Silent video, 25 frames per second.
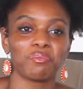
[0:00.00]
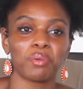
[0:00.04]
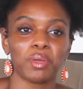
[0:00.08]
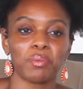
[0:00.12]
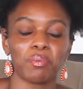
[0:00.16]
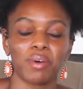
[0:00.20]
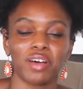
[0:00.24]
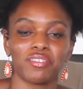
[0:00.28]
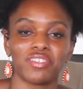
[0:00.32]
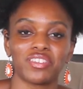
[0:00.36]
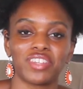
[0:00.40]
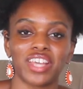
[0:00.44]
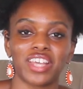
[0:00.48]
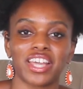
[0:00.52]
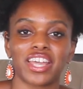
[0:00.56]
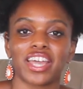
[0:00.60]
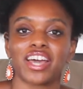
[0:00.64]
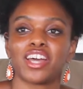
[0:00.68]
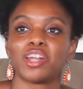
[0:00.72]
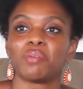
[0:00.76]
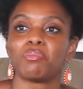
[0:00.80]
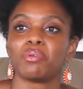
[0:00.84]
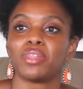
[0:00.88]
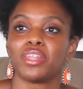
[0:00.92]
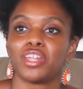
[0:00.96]
people have to take
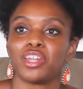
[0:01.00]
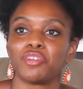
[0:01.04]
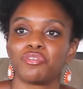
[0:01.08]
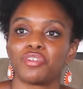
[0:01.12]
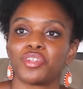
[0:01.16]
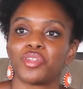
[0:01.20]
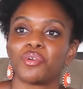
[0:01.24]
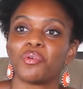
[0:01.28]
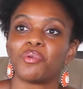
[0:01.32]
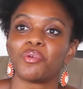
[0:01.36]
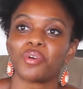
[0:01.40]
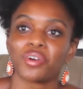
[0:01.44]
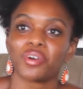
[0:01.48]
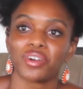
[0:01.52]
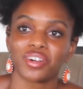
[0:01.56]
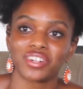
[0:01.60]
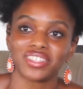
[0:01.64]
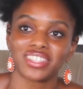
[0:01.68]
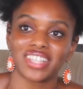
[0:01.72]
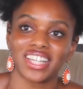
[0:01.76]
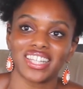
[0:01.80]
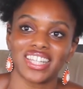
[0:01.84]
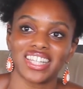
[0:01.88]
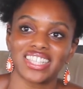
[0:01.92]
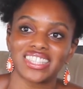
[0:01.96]
accountability for the
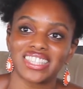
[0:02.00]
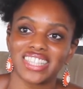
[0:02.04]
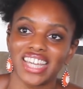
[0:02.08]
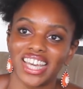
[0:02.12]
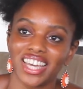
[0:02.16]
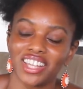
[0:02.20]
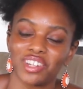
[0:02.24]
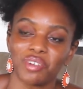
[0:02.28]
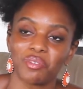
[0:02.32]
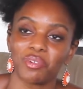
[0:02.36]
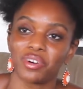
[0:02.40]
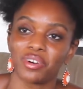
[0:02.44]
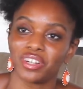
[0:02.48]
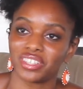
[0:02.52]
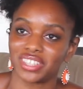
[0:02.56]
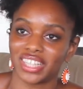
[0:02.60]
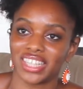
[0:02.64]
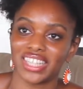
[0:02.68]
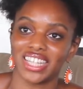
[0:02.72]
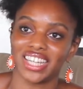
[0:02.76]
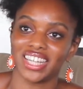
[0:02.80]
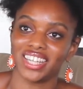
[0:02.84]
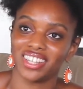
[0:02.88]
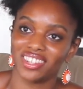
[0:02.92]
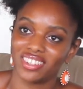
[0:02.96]
words that they say and the words
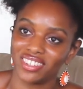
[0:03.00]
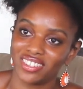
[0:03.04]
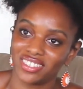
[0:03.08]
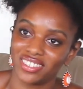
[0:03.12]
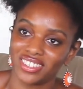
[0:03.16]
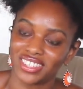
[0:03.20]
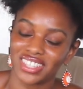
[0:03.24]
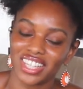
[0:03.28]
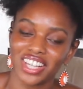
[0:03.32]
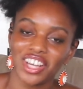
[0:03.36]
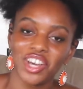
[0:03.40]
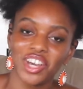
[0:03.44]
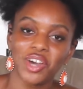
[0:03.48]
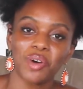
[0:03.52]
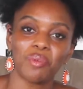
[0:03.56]
that they use